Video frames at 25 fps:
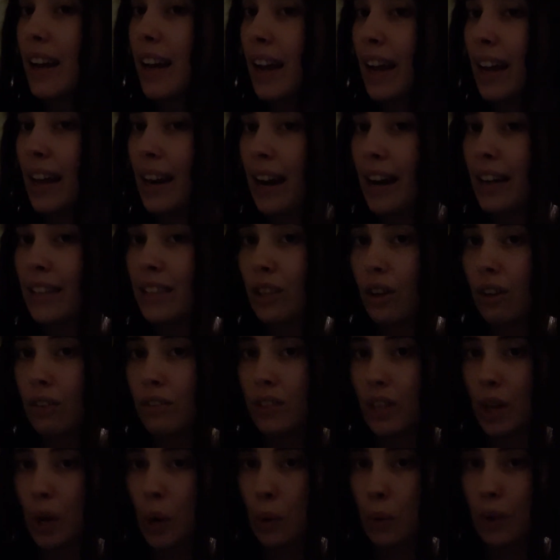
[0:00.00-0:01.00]
and I don't
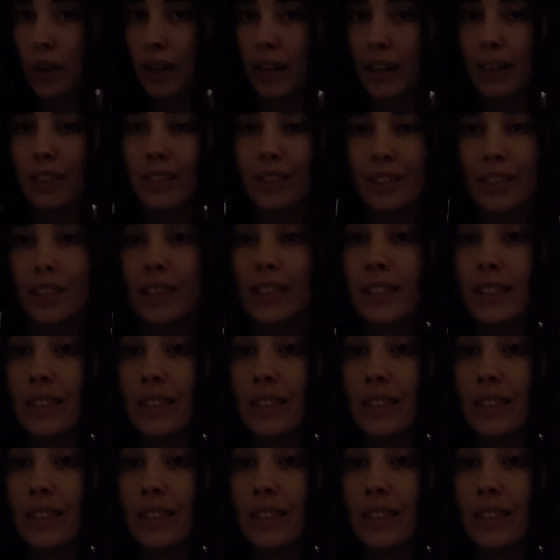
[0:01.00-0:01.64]
know what else to